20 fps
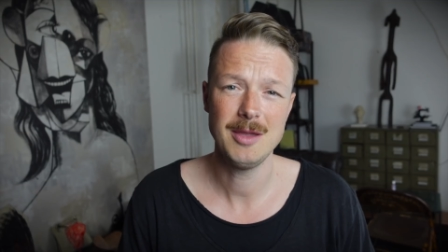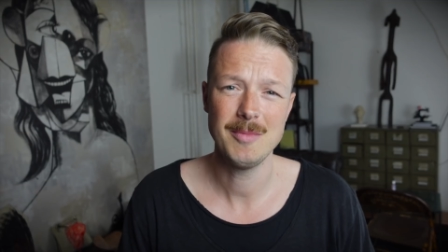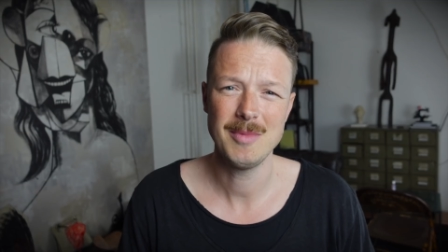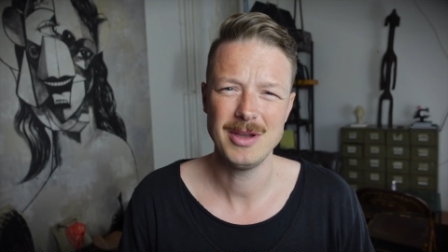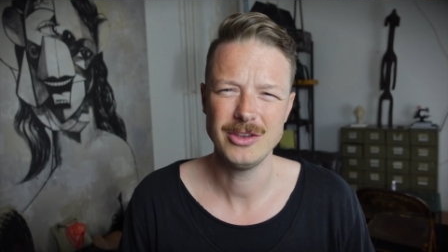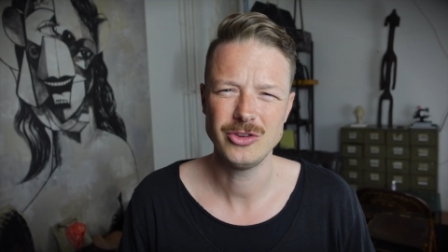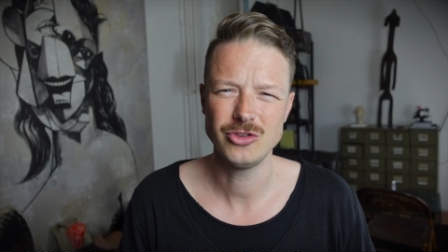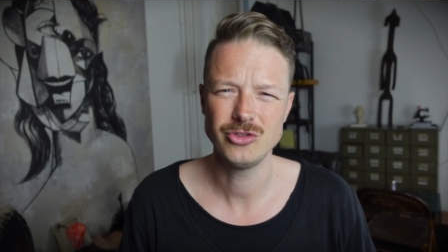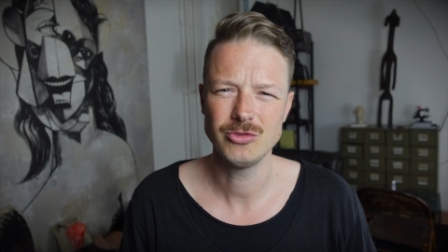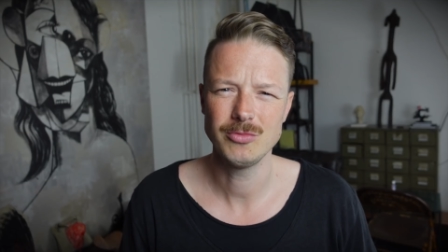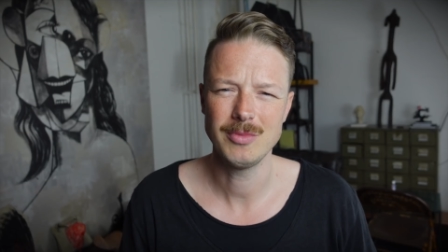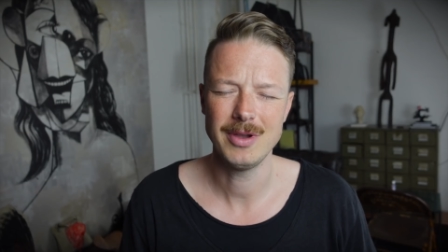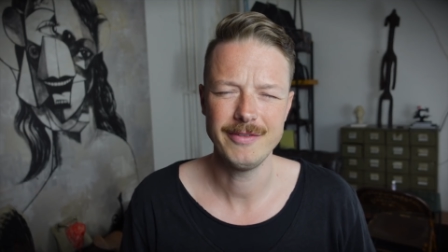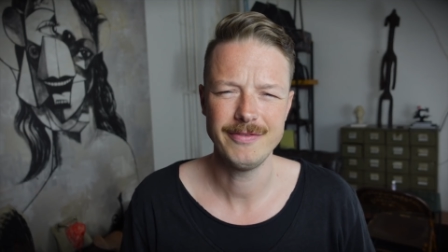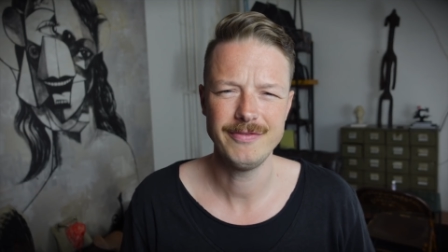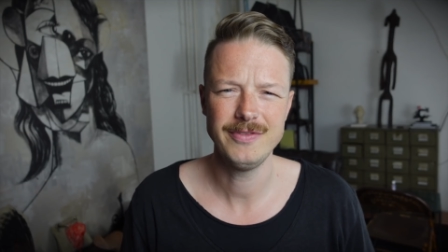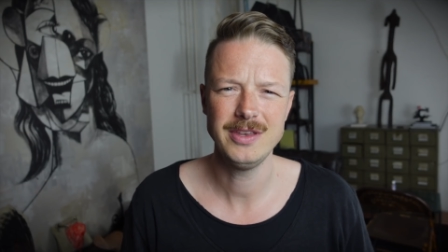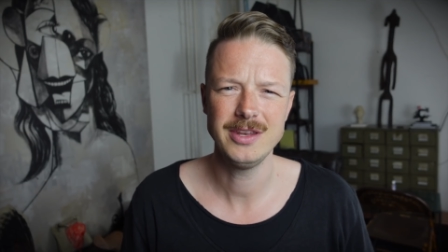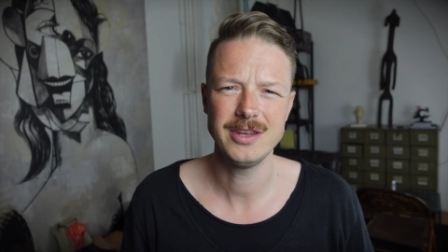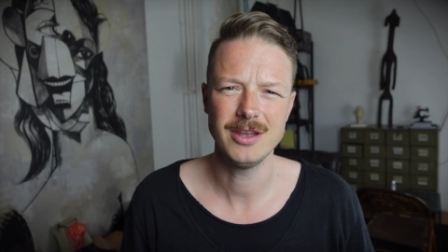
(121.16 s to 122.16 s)
my
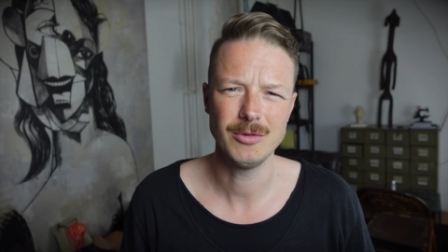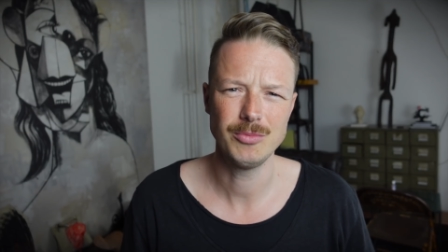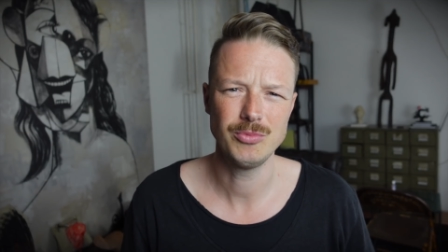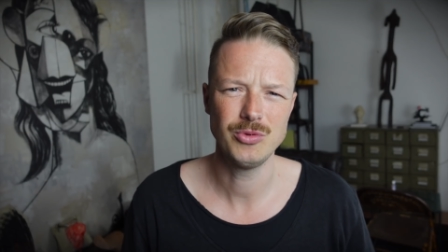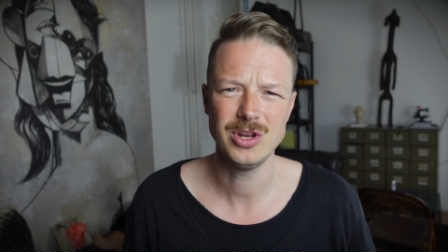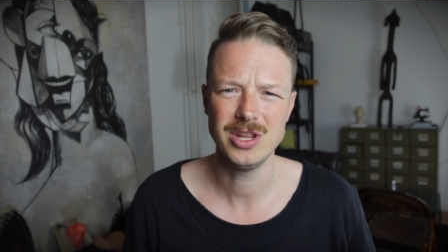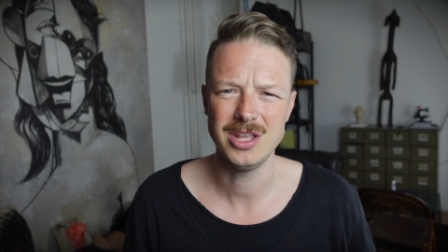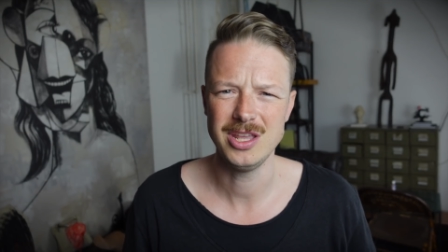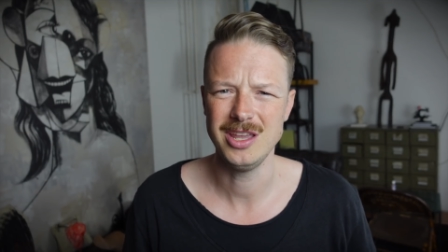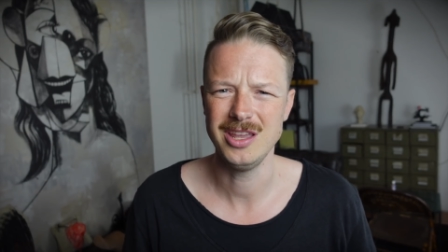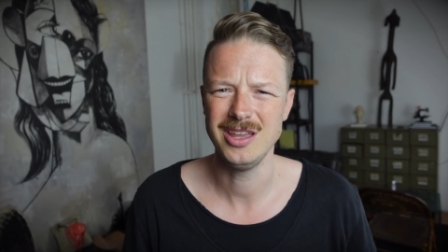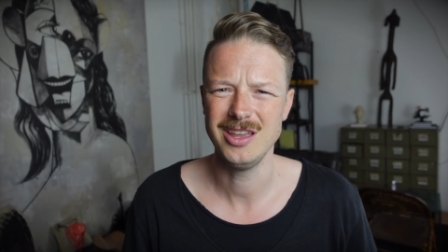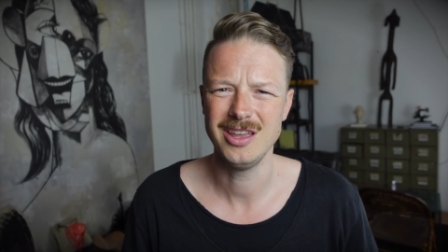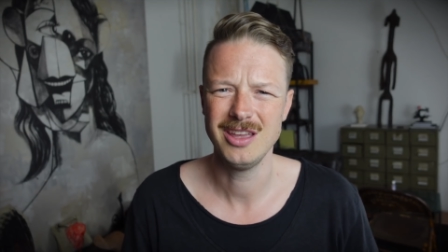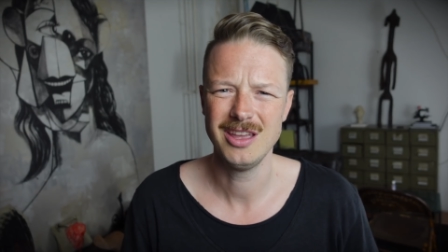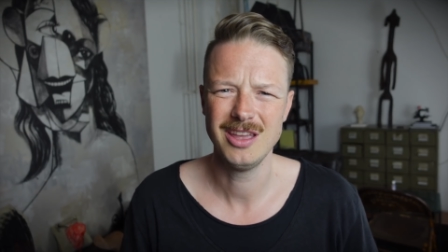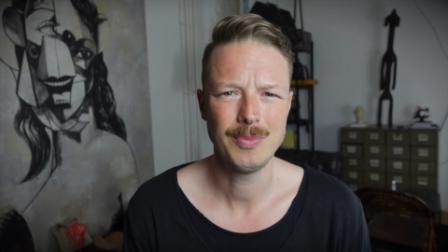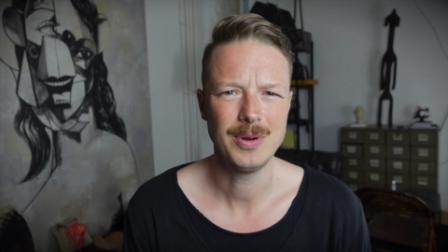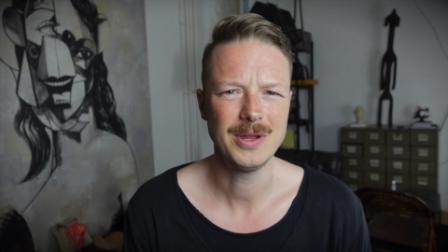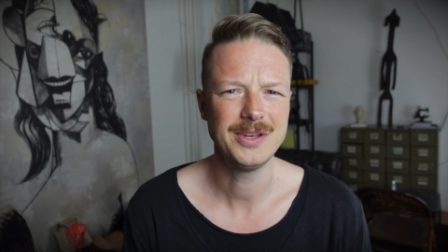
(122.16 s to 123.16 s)
feet are pretty
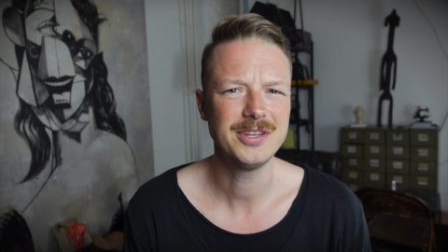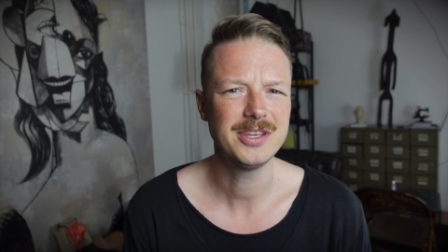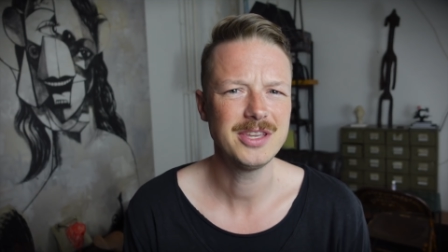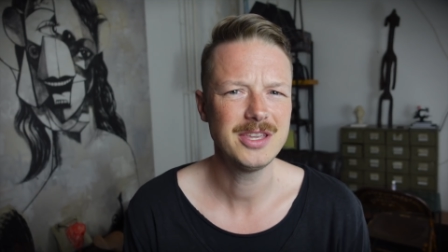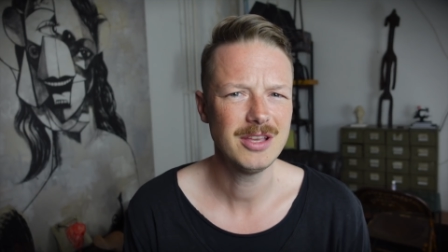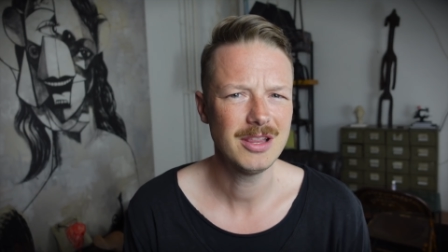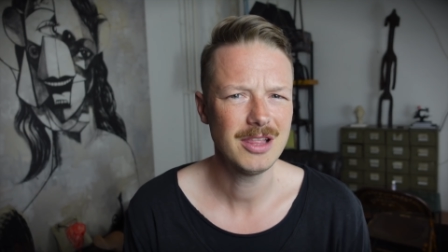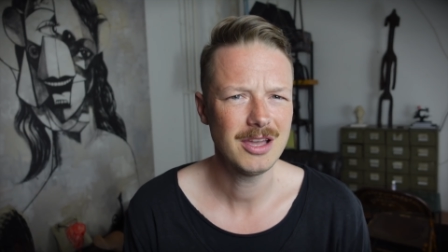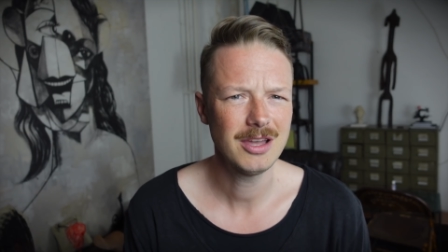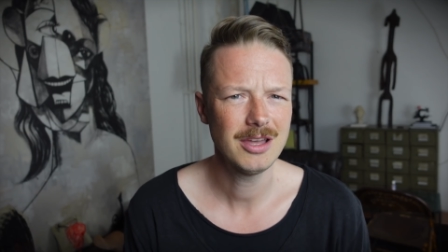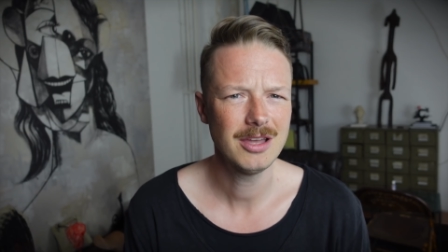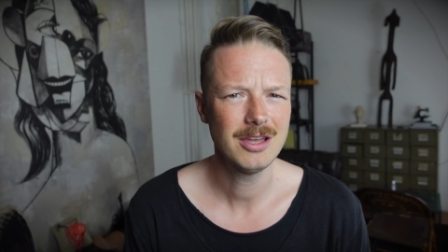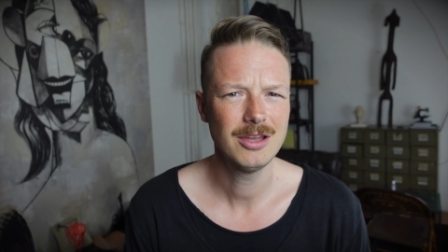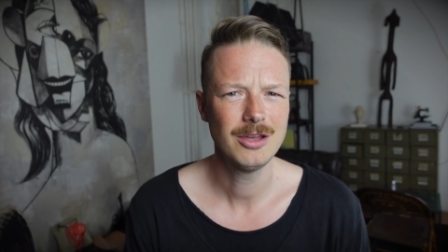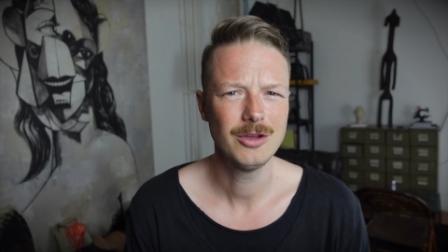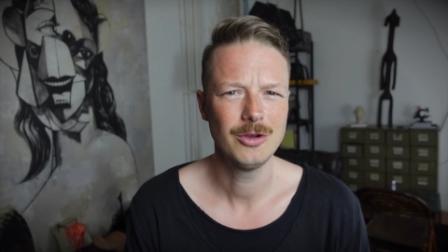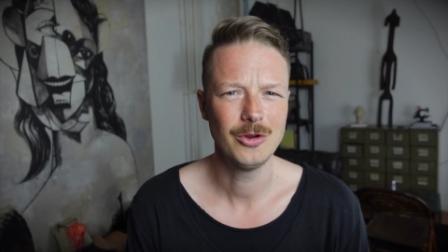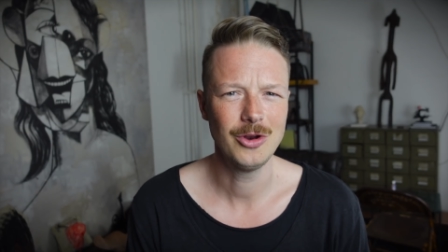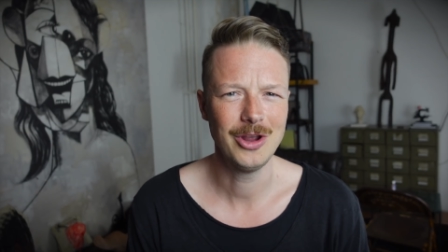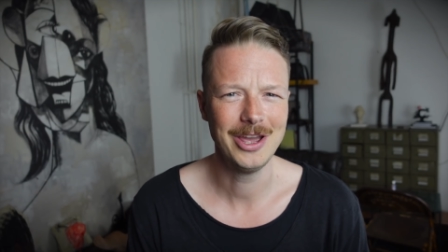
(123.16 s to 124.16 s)
particular,
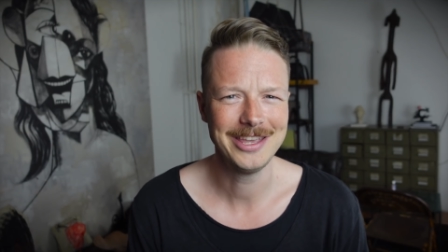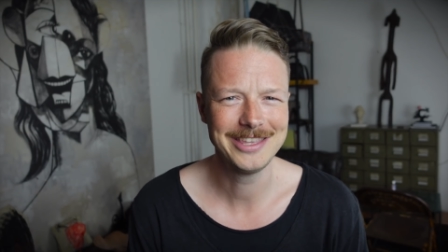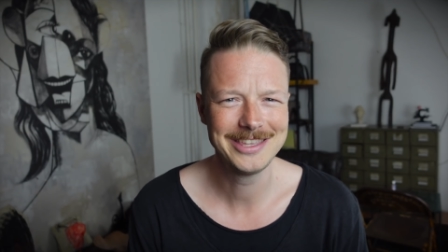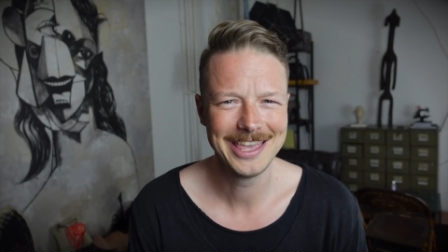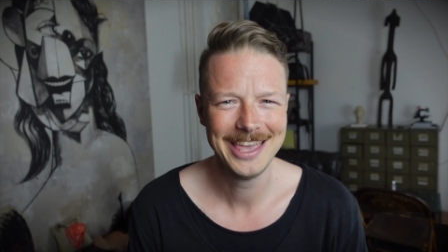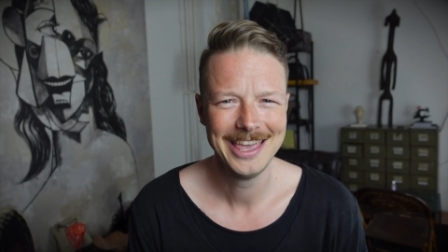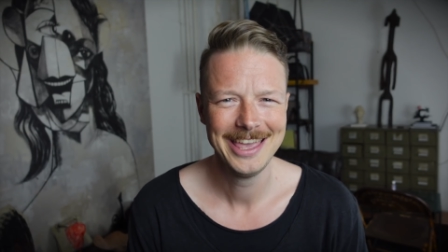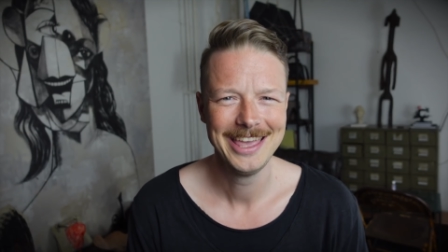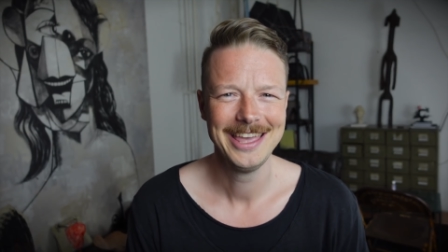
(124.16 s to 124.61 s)
right?